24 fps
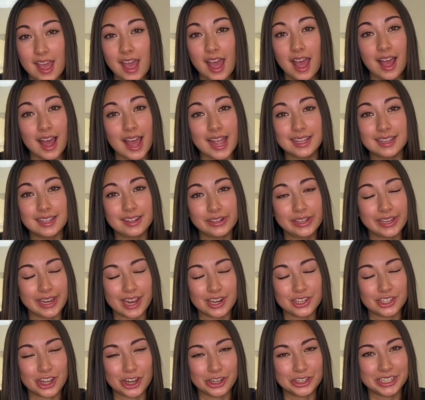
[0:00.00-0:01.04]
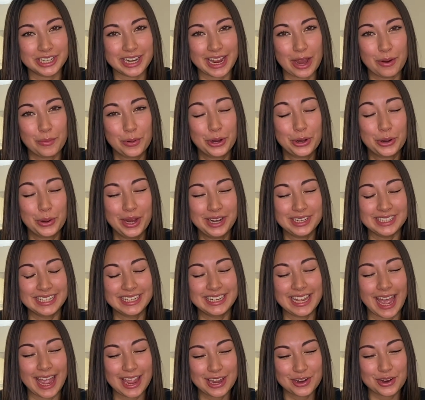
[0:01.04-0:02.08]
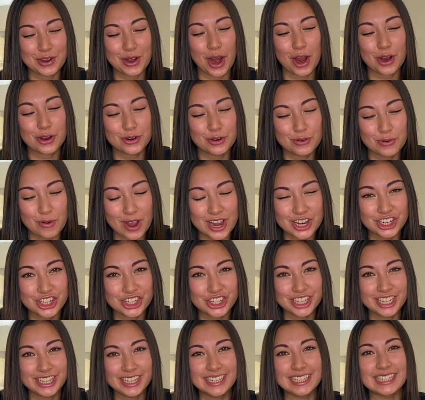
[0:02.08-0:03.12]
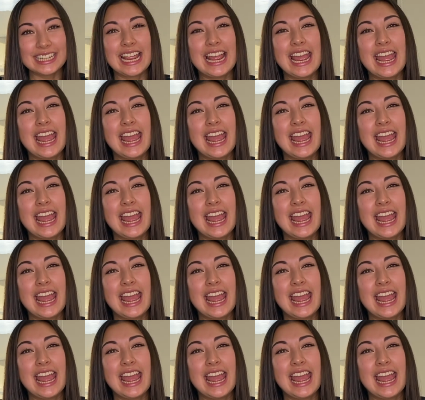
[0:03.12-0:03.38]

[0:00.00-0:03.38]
I clearly can't talk today. We're going to get your questions